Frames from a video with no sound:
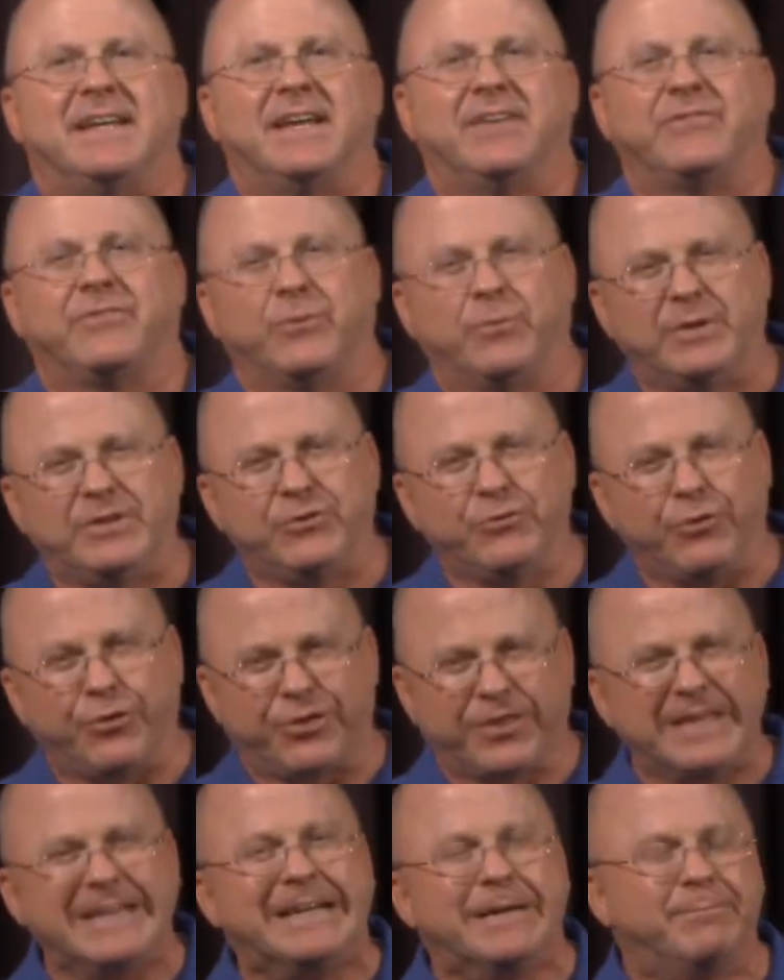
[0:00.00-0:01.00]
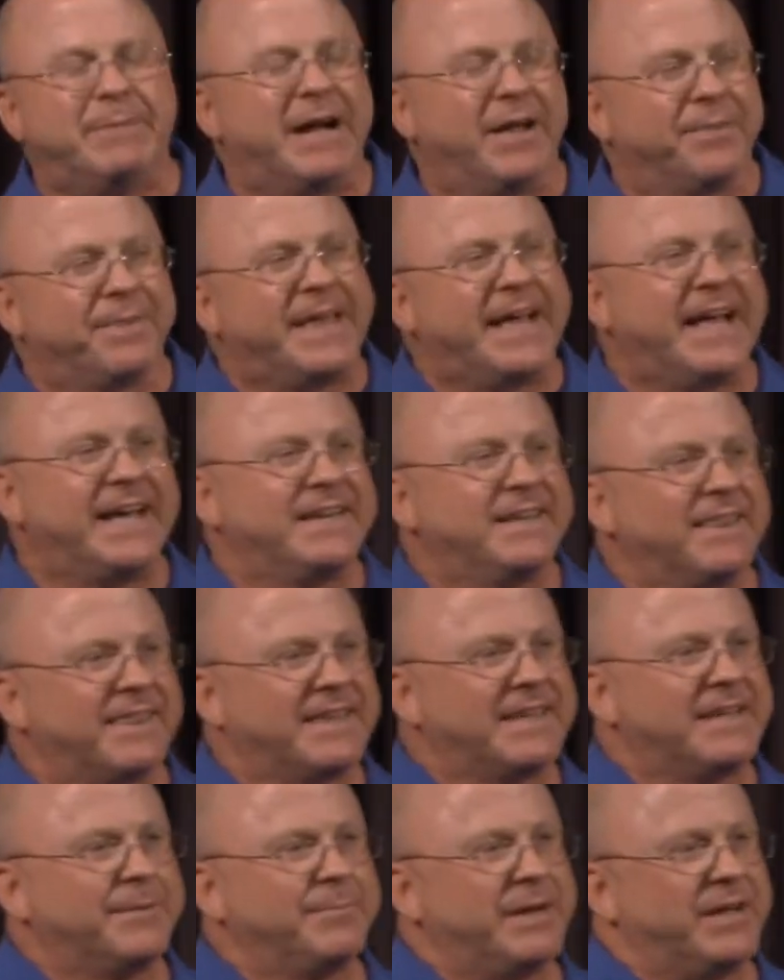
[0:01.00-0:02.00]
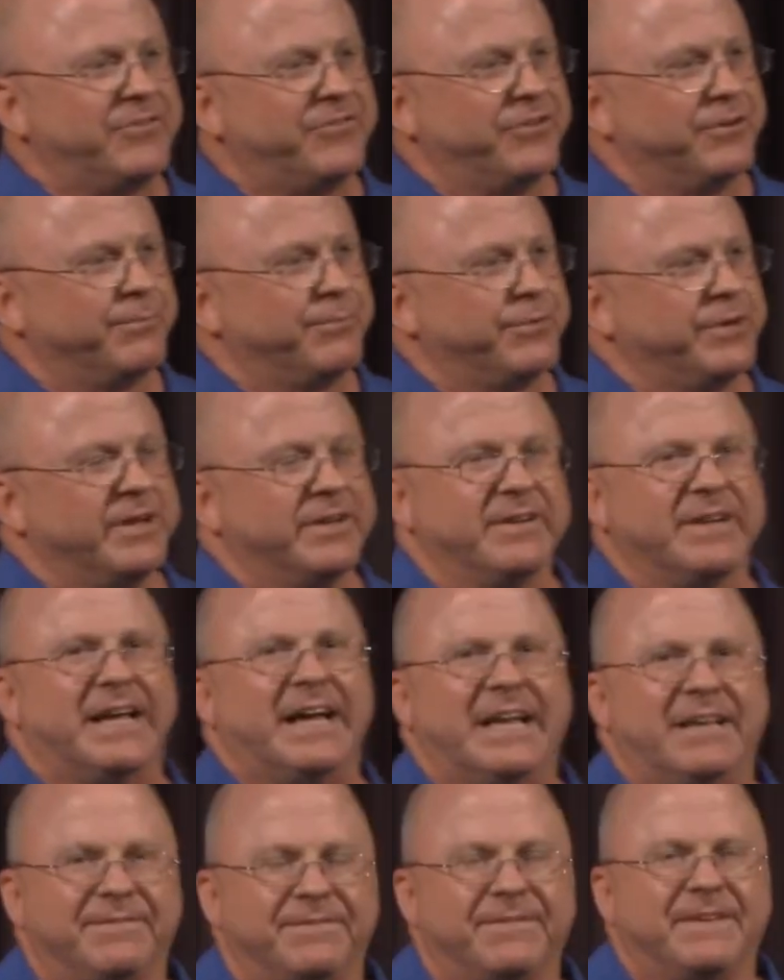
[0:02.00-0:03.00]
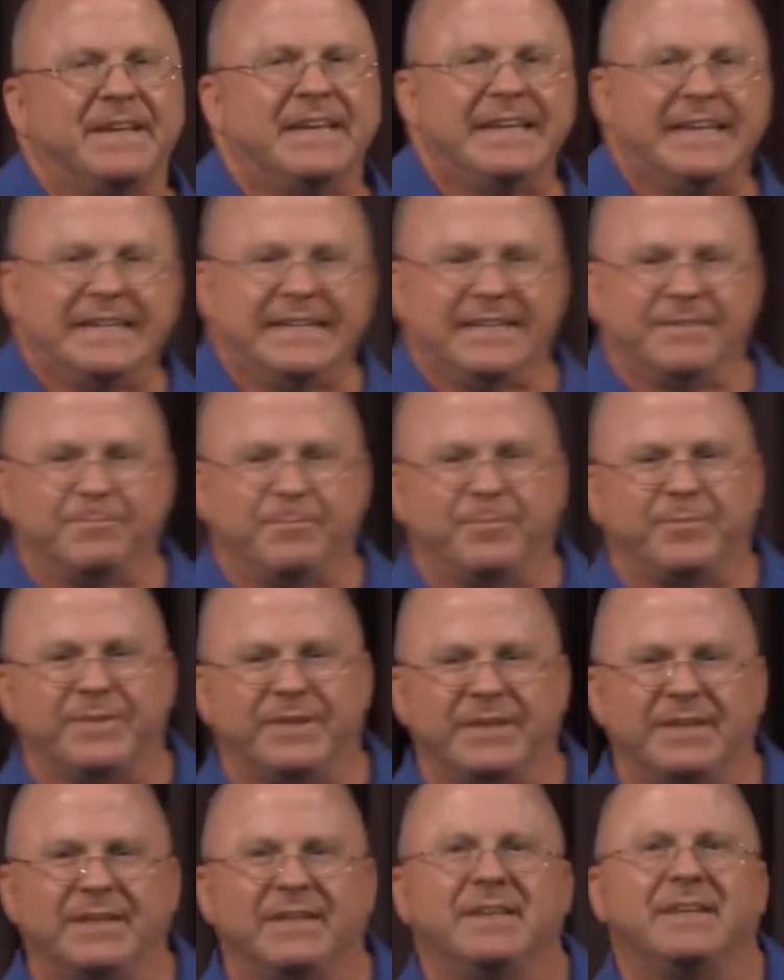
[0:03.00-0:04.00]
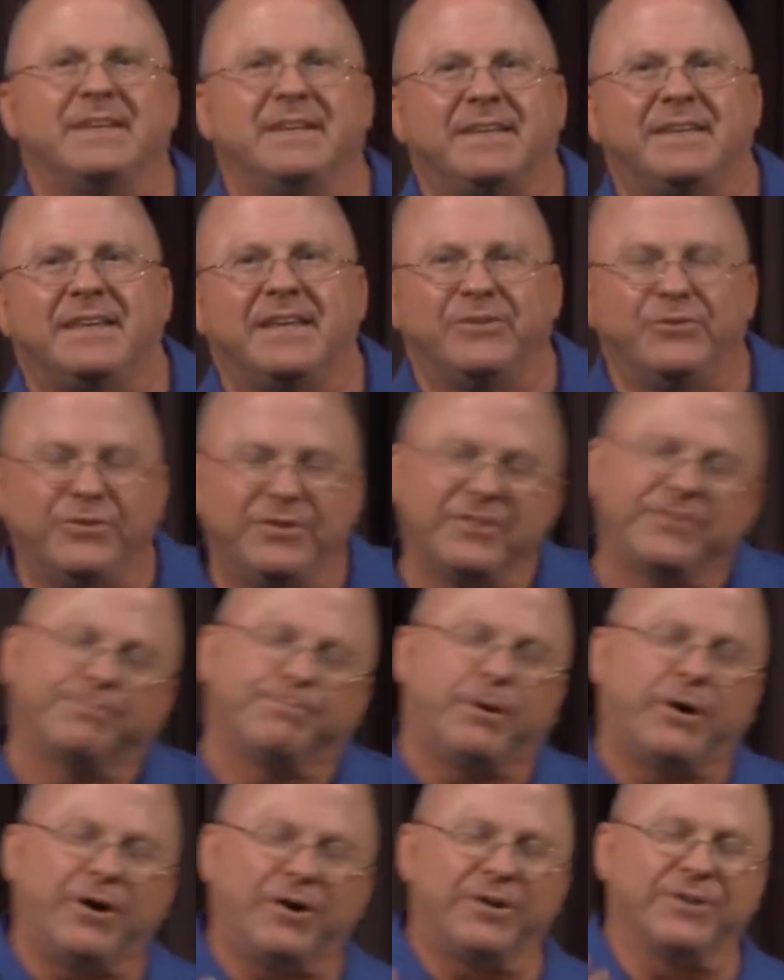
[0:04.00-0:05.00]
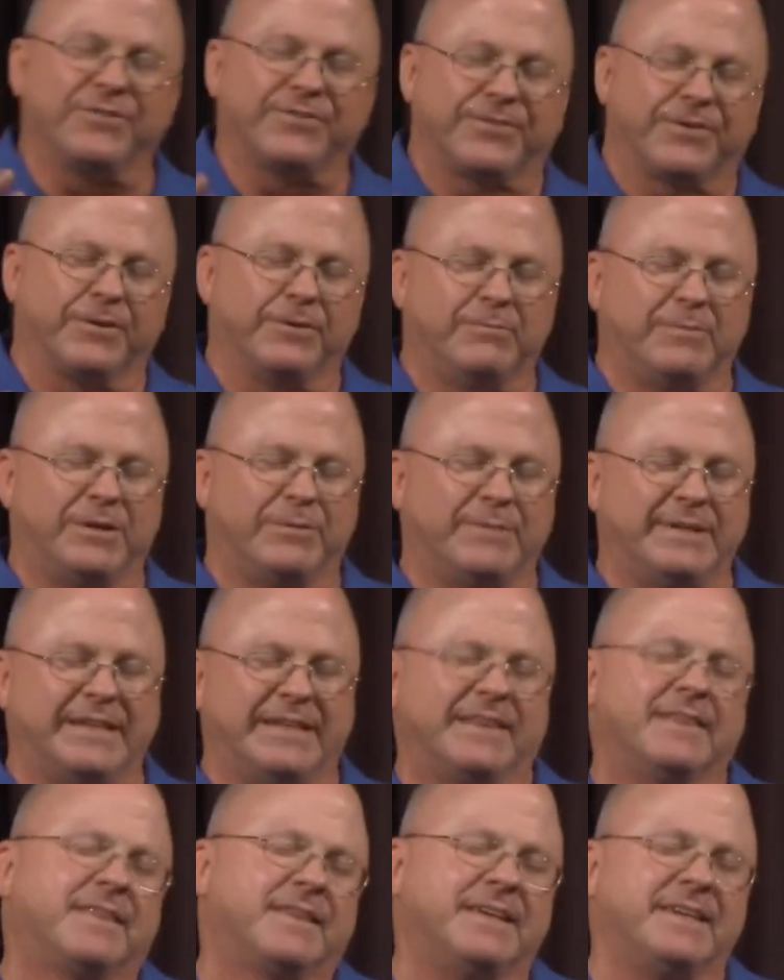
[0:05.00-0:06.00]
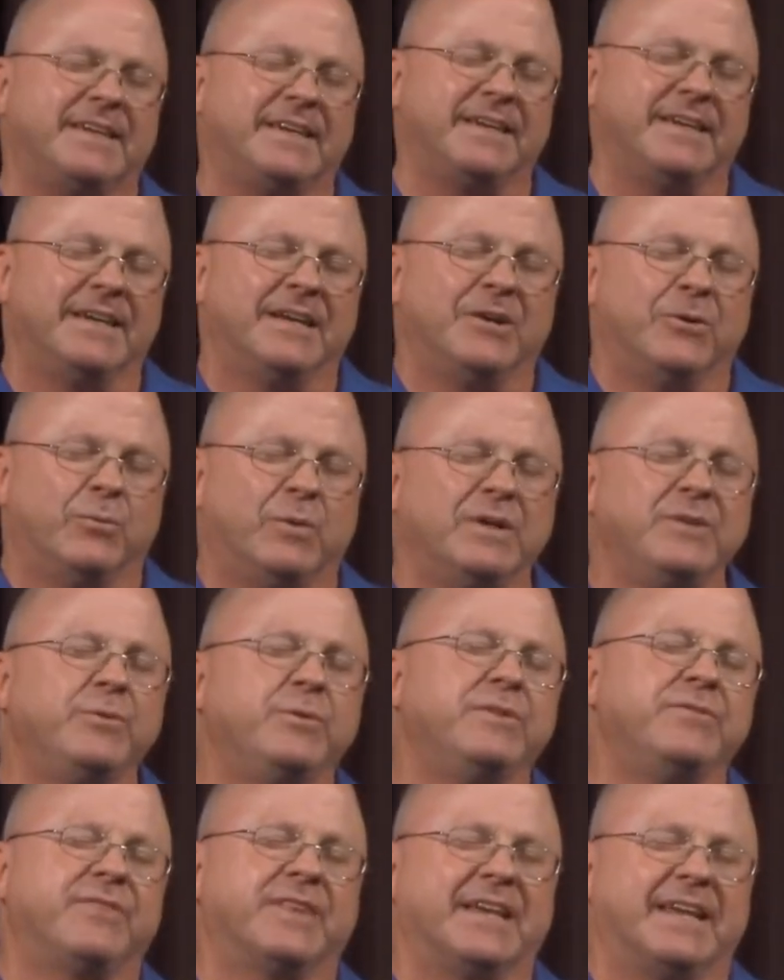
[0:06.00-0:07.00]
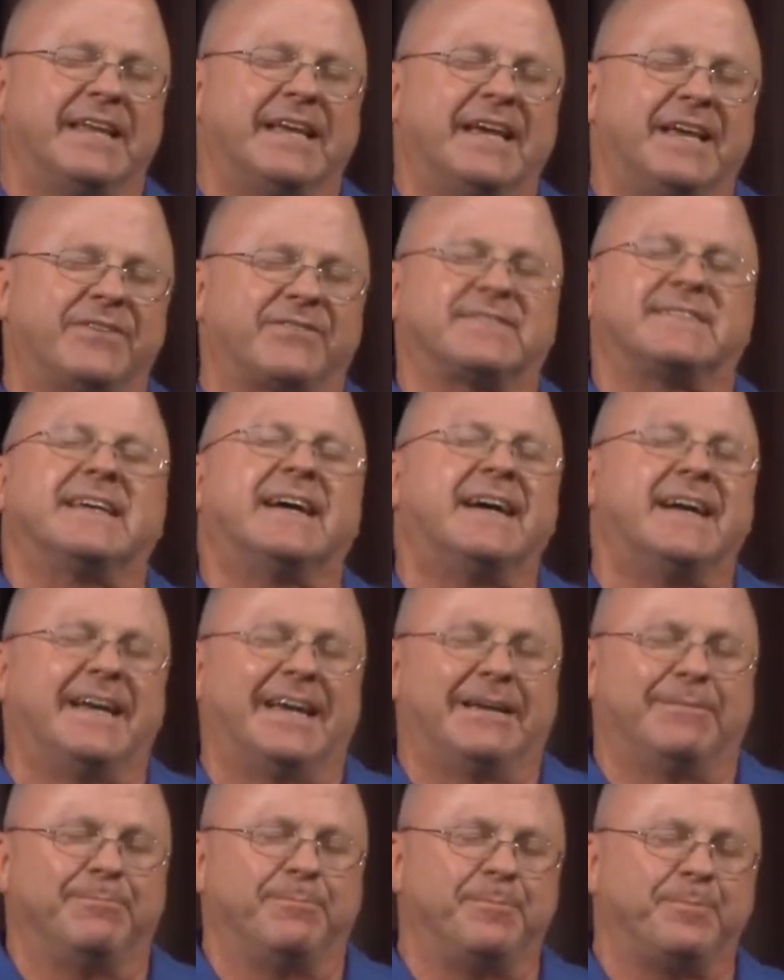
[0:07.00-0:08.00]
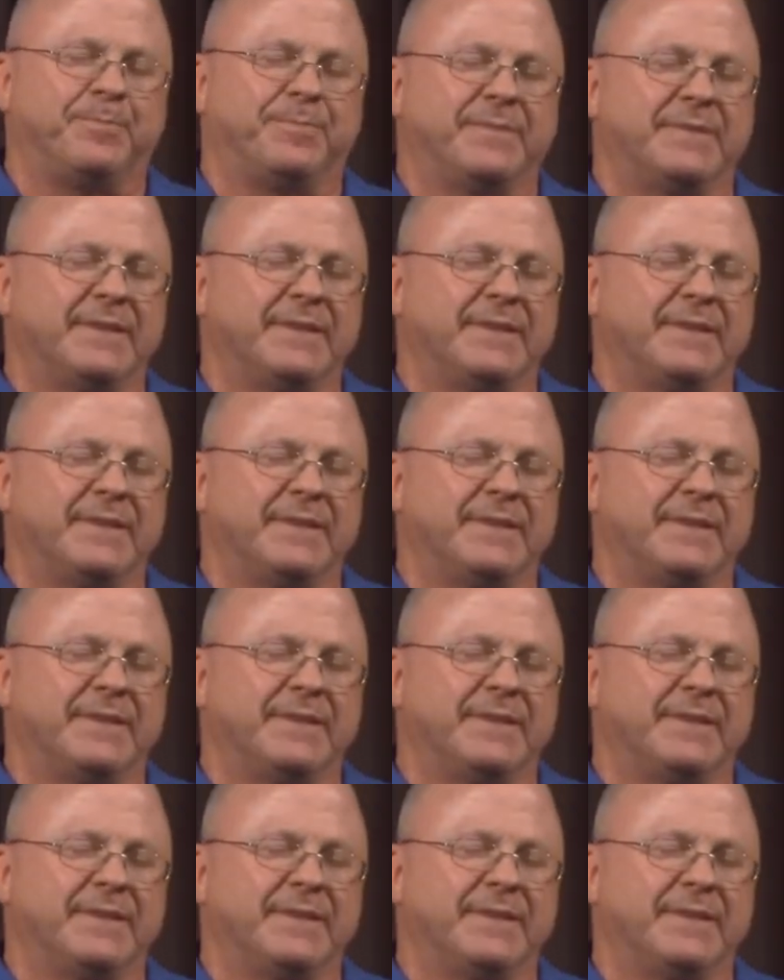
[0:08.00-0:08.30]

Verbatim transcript: And so when you think about that and think about your prayer life, can you just pause for a moment and think, when was the last time